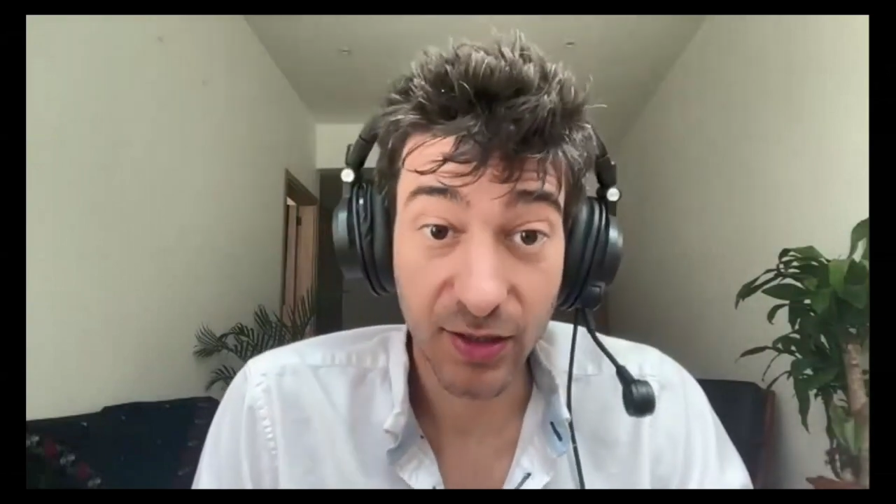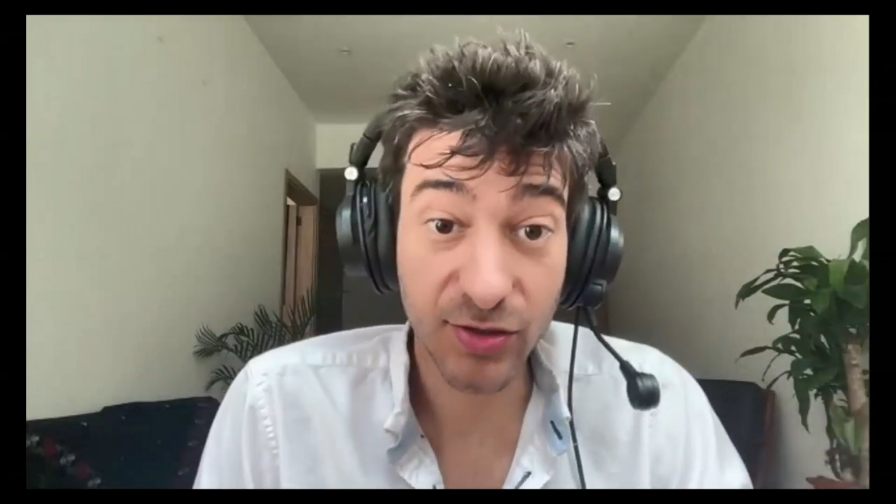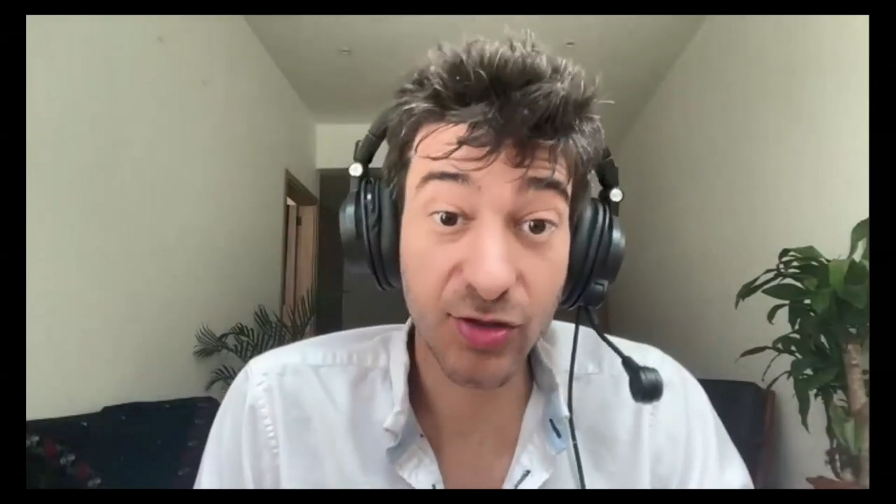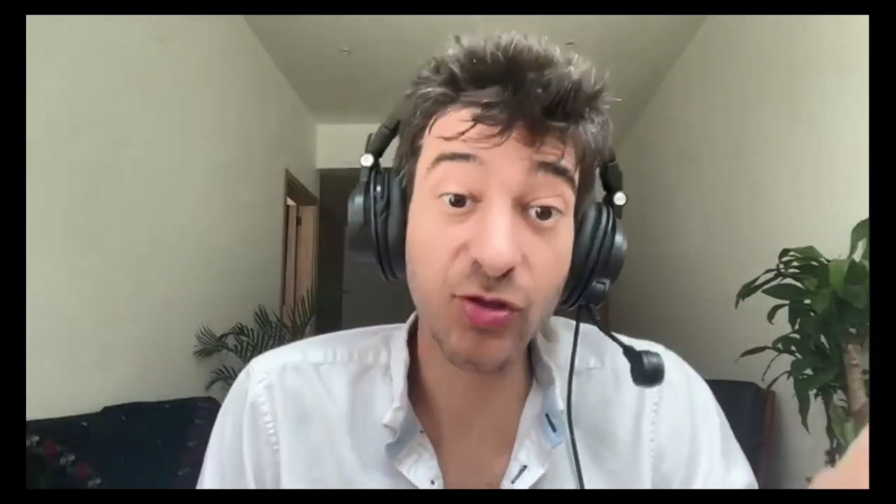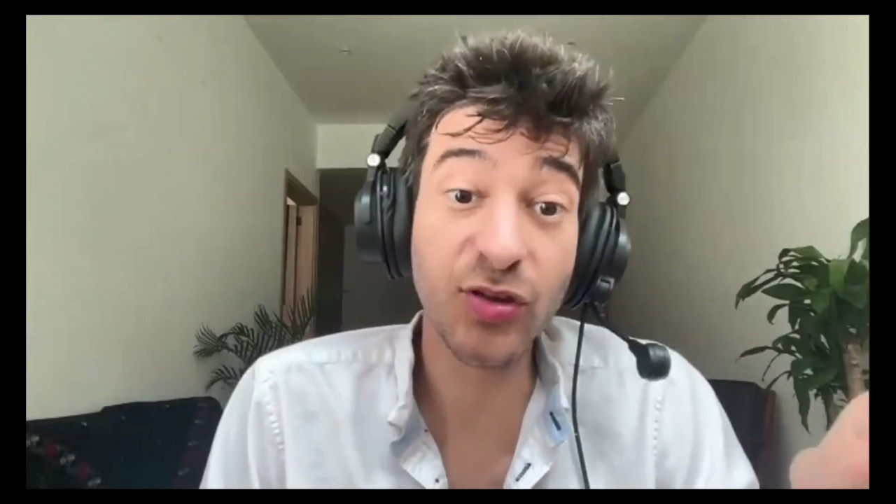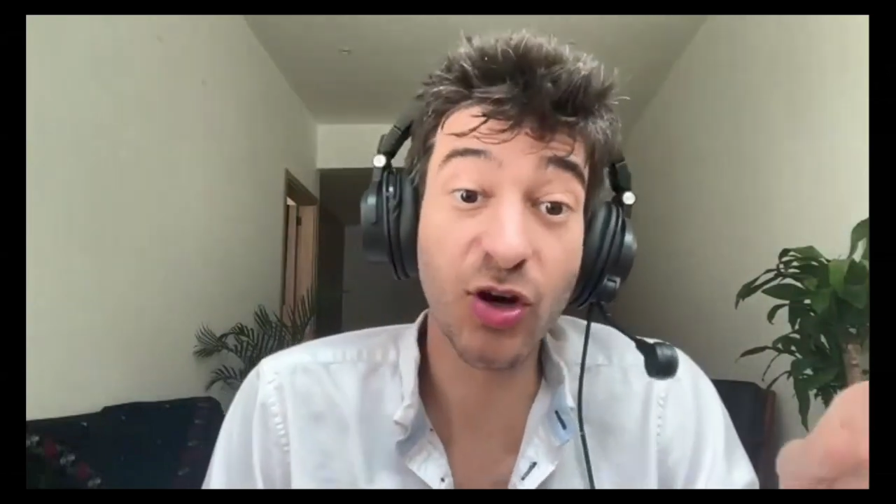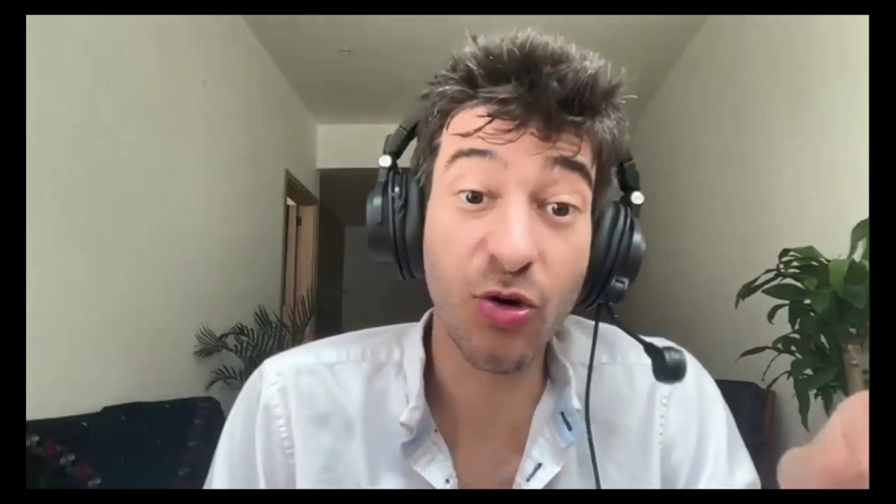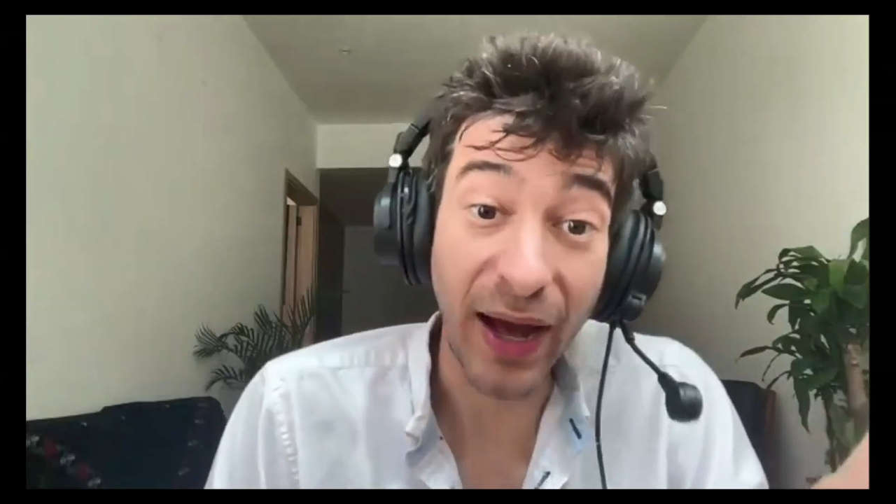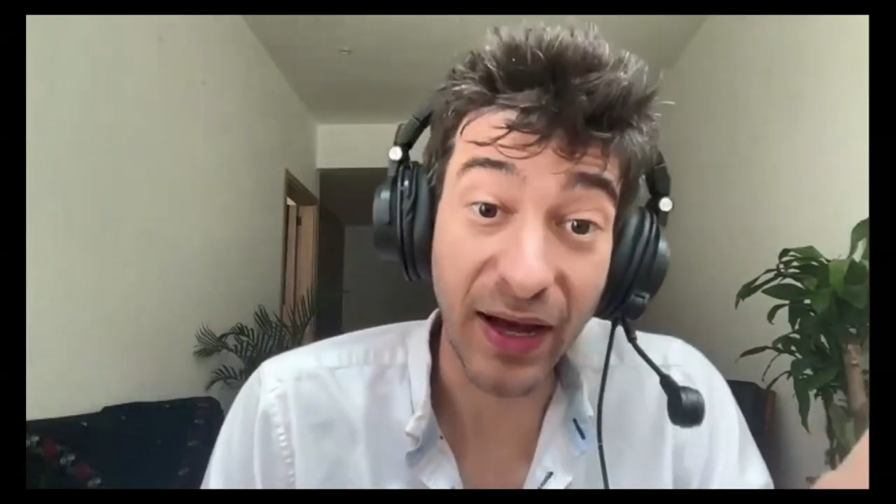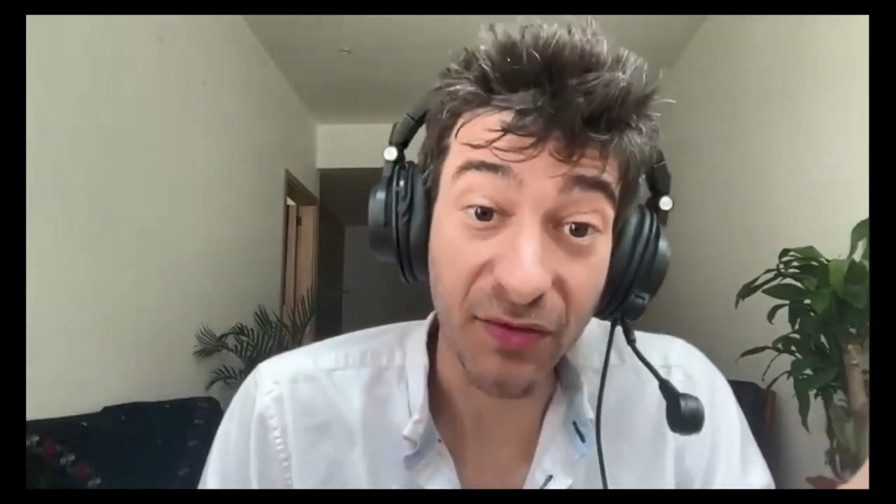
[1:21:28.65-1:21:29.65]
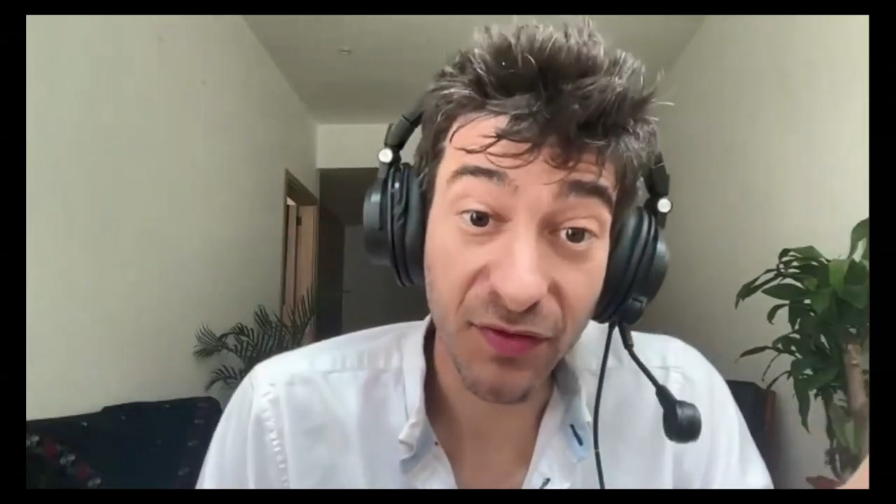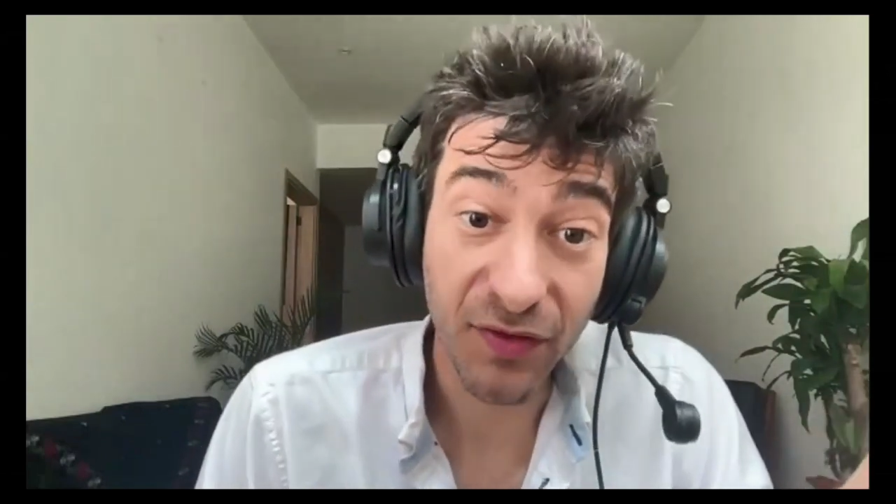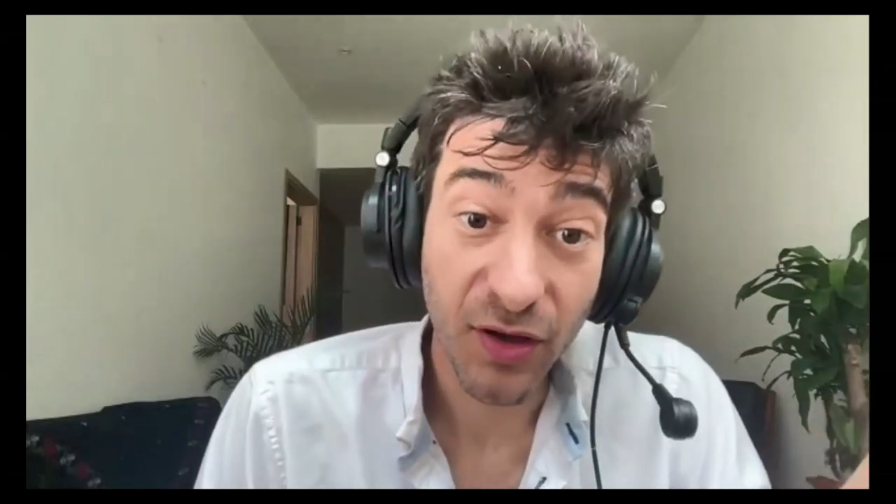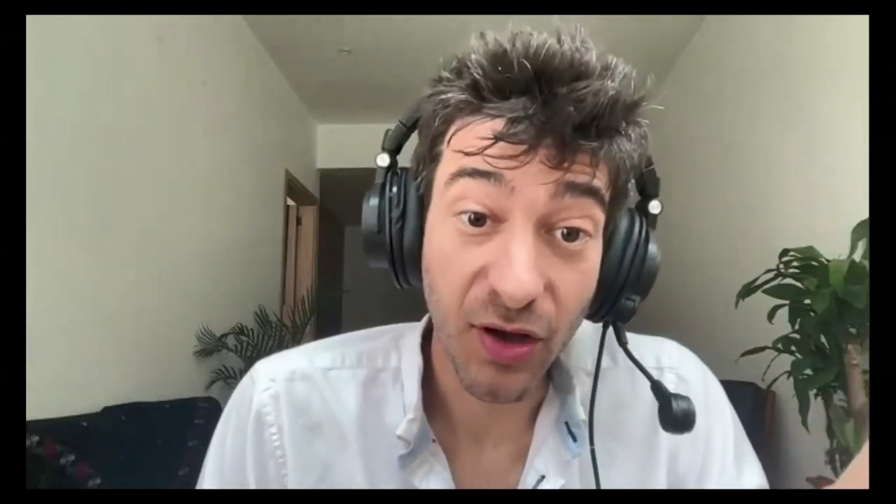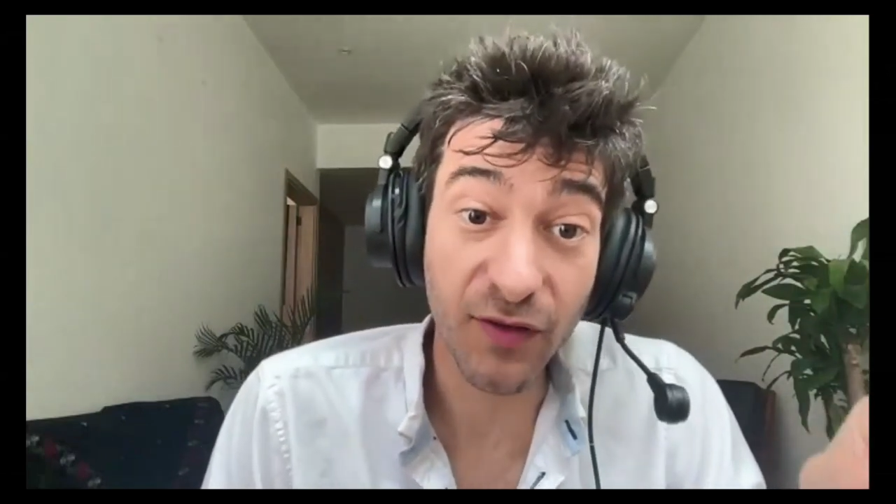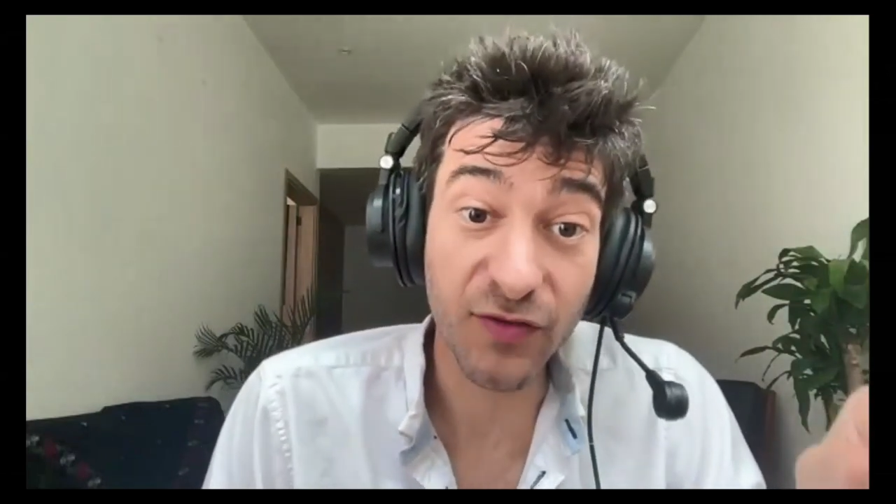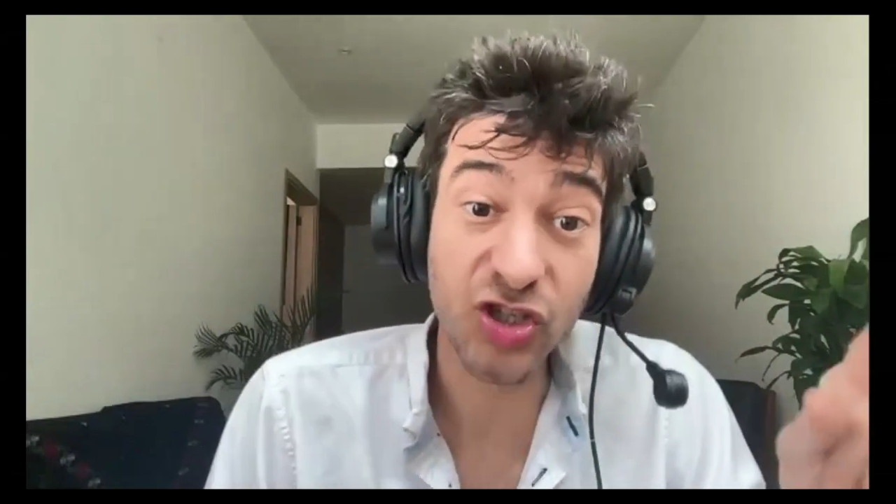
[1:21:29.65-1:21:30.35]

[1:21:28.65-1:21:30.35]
to the grave of